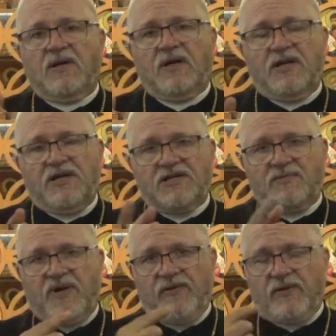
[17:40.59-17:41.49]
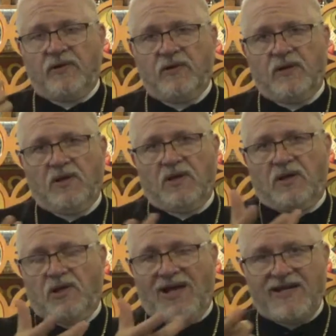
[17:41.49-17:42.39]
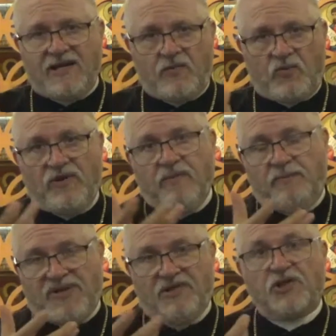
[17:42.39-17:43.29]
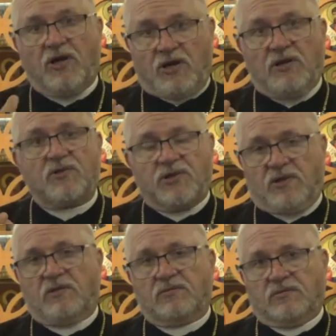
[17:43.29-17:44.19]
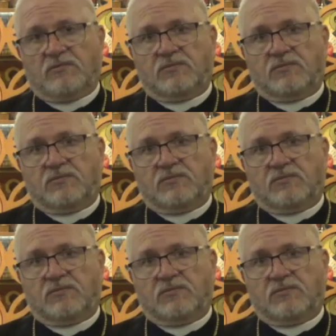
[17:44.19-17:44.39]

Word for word: uh, his mother line it with pitch also